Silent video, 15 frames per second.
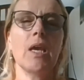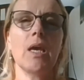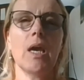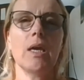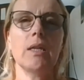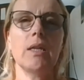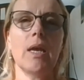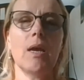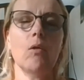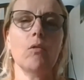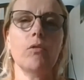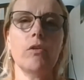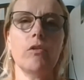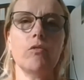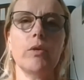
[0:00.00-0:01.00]
And now
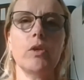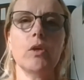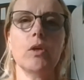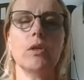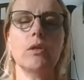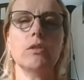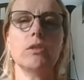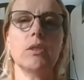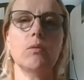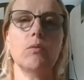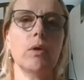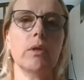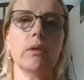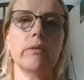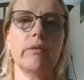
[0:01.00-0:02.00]
this way you're going to see
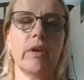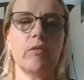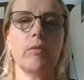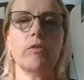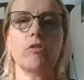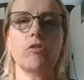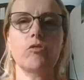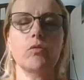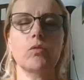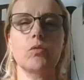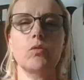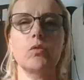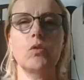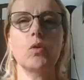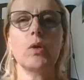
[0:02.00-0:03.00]
what a text message
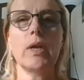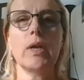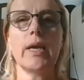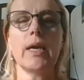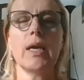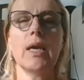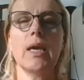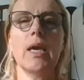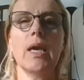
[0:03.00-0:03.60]
could look like.